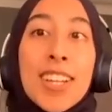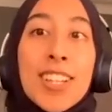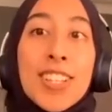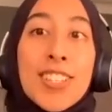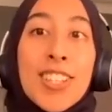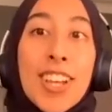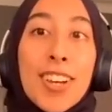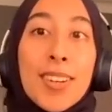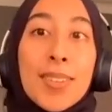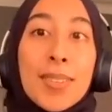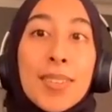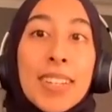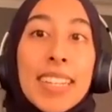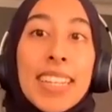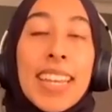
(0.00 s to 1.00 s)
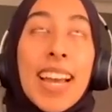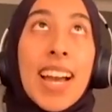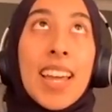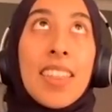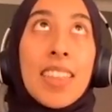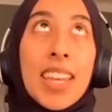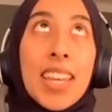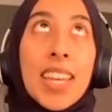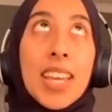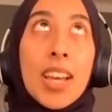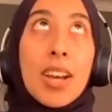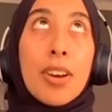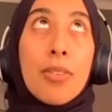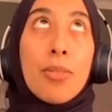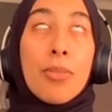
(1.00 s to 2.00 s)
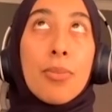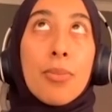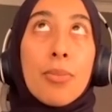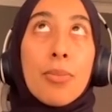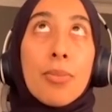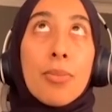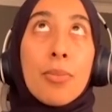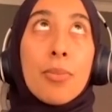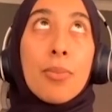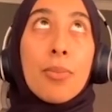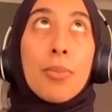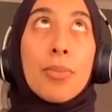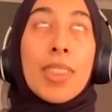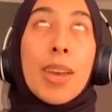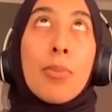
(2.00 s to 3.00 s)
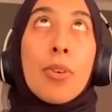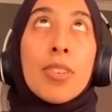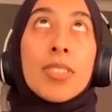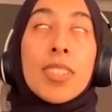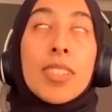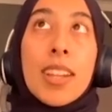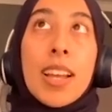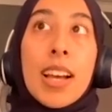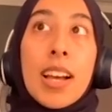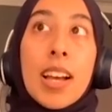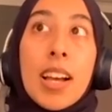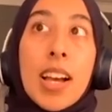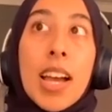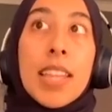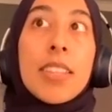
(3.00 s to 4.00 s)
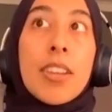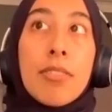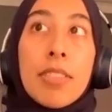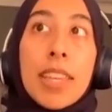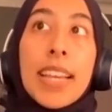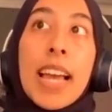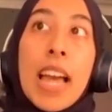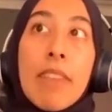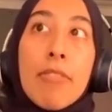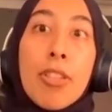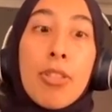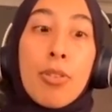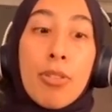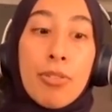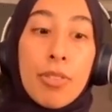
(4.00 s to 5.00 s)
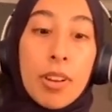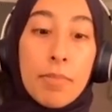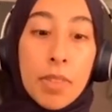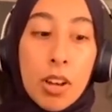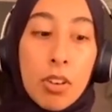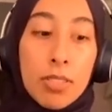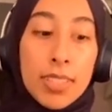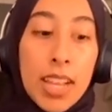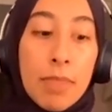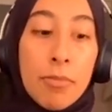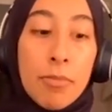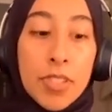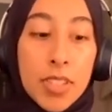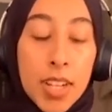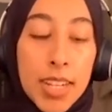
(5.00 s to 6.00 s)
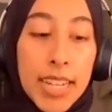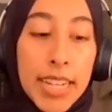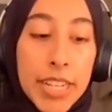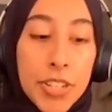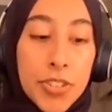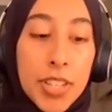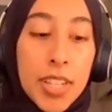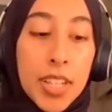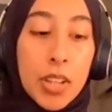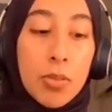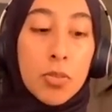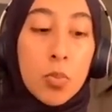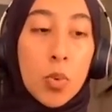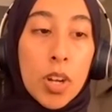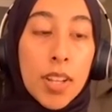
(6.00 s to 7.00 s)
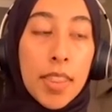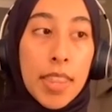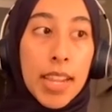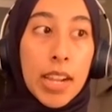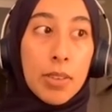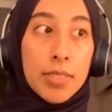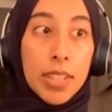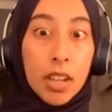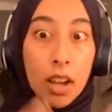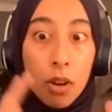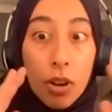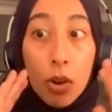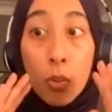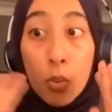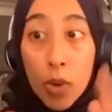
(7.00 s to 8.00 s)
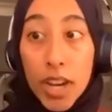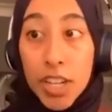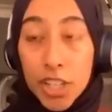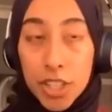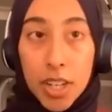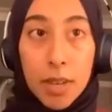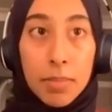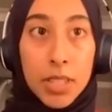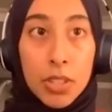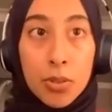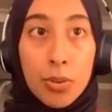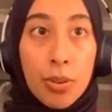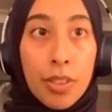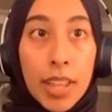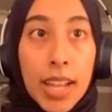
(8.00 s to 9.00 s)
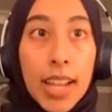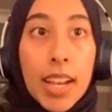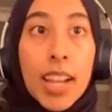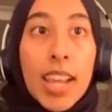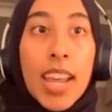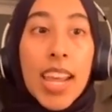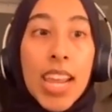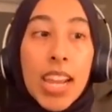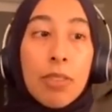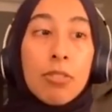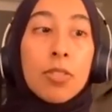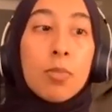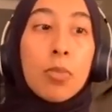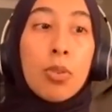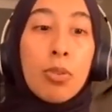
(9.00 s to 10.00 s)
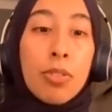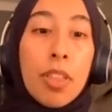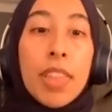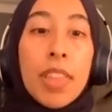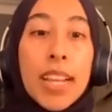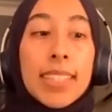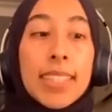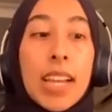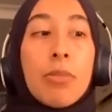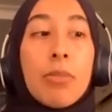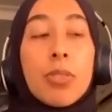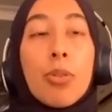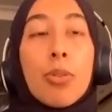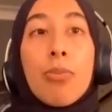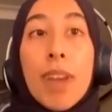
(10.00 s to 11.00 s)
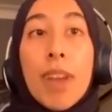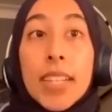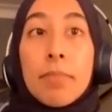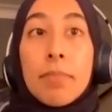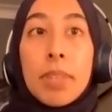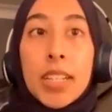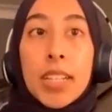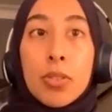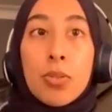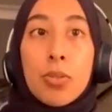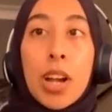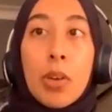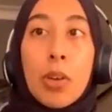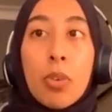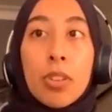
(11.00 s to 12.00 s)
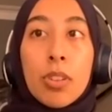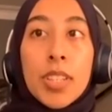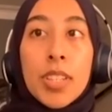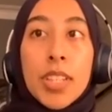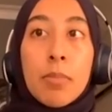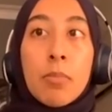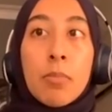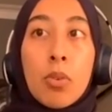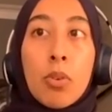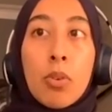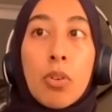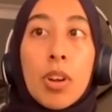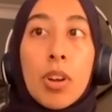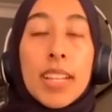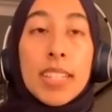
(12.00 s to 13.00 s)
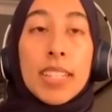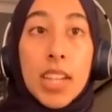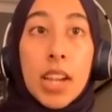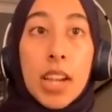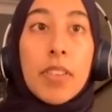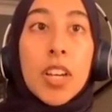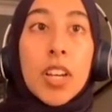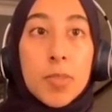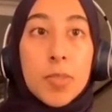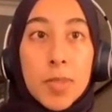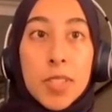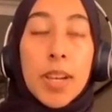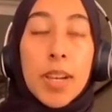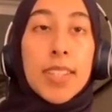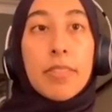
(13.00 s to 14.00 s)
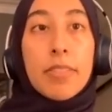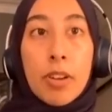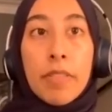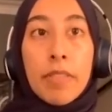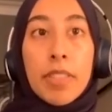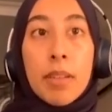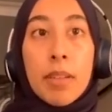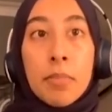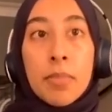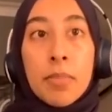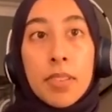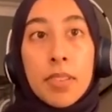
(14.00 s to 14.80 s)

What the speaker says: So yeah, I think there wasn't. I don't think I ever thought throughout my whole time of studying history that there was one thing I was like, "Oh, I wish I'd been taught that." It was more the things that I was already being taught. I wanted a more diverse perspective of them.